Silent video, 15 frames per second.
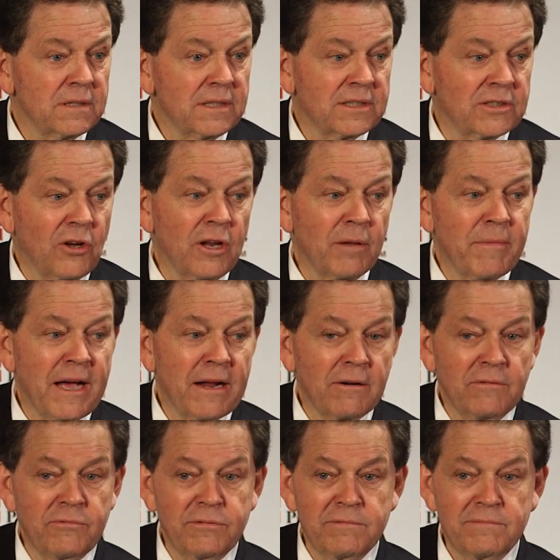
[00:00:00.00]
It's all a
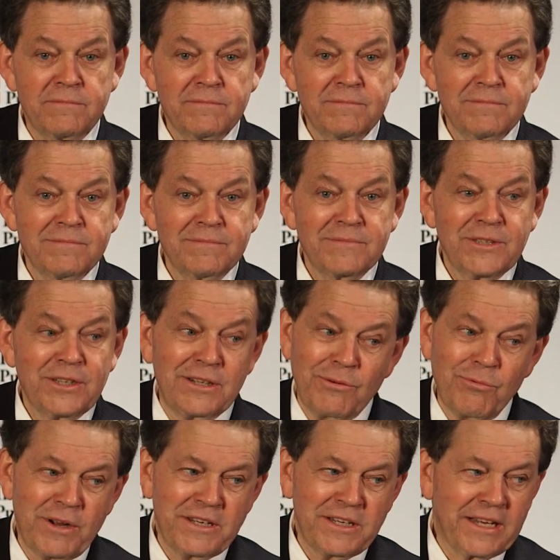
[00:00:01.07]
matter of
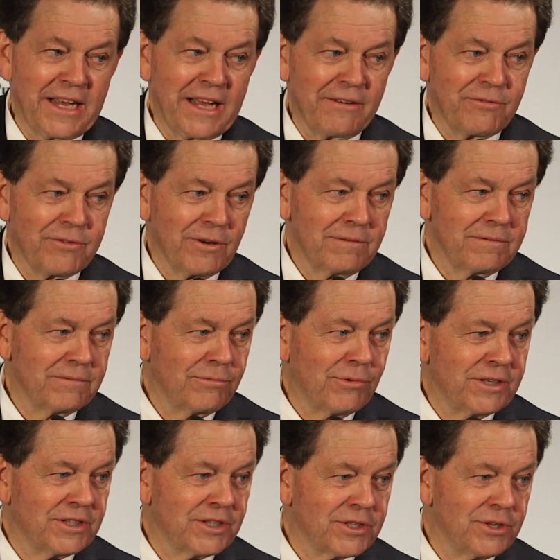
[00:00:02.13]
what you get for
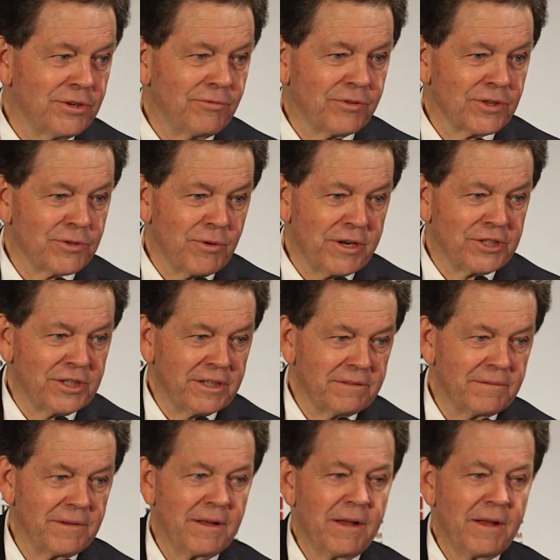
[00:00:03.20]
what you do for switching.